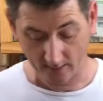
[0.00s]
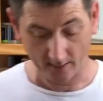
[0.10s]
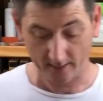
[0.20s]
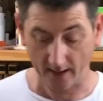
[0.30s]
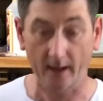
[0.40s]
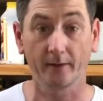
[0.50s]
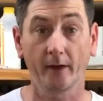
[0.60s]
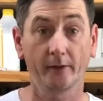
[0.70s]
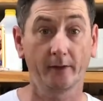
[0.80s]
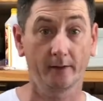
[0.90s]
Okay, now it
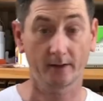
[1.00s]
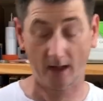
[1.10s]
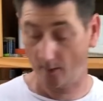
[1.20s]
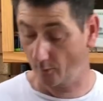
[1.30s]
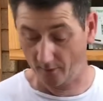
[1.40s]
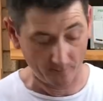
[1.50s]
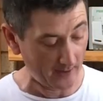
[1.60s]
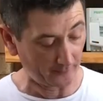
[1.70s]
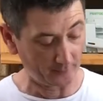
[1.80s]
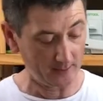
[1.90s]
doesn't come with a
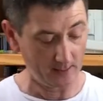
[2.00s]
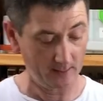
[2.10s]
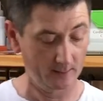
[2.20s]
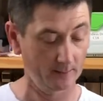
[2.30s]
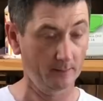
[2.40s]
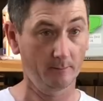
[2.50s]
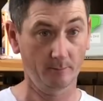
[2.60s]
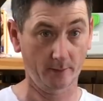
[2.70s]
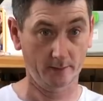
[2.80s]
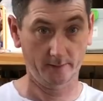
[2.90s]
battery,
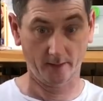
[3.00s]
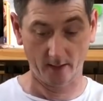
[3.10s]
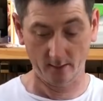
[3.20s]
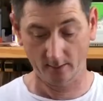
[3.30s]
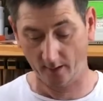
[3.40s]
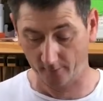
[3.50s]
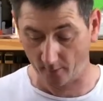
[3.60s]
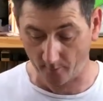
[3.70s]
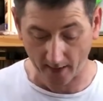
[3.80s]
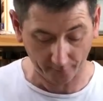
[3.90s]
but I've
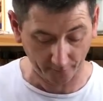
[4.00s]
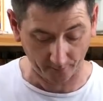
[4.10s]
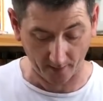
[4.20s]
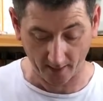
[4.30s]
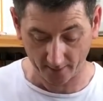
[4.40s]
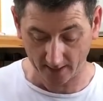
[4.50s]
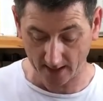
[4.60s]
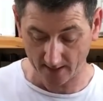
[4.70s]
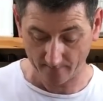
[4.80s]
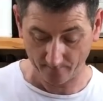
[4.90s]
got batteries for my other
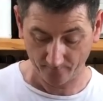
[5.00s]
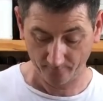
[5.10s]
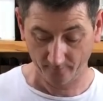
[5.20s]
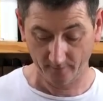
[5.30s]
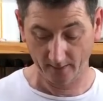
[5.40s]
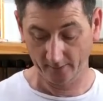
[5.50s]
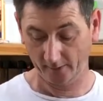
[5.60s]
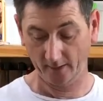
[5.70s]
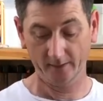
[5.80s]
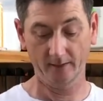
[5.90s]
gear,
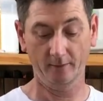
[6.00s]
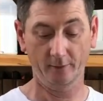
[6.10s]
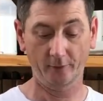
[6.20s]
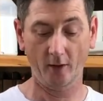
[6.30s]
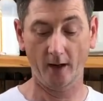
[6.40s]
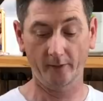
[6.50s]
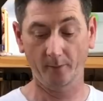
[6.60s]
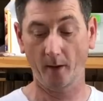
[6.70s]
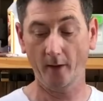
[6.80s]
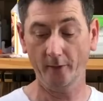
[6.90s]
so let's give it a try. It's
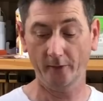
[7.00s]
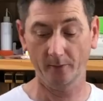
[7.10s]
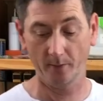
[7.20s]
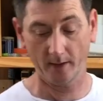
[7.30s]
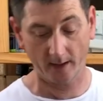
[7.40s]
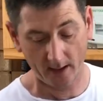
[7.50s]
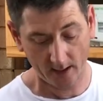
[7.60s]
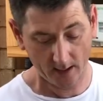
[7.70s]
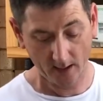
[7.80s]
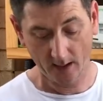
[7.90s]
supposed to be
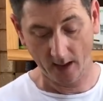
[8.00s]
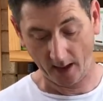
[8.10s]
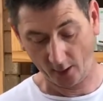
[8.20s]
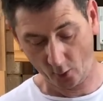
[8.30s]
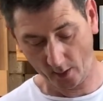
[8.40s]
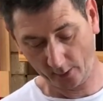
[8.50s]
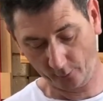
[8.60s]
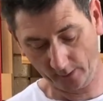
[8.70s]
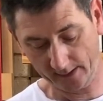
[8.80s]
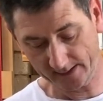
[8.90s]
a quick
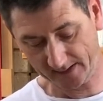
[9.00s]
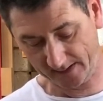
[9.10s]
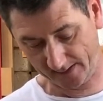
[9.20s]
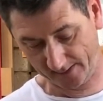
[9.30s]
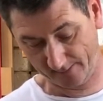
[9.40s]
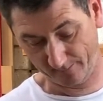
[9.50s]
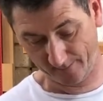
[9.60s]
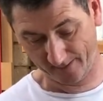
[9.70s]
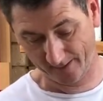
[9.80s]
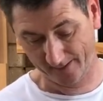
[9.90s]
release system,
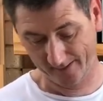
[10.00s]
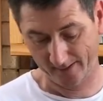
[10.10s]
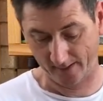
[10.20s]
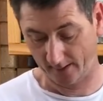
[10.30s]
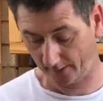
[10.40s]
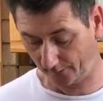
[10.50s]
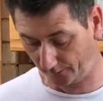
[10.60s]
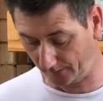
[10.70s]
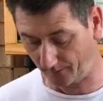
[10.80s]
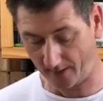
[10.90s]
so let's
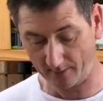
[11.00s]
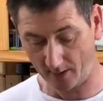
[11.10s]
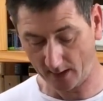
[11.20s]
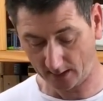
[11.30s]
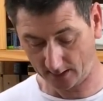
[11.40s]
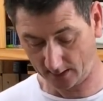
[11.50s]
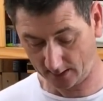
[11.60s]
flip that back,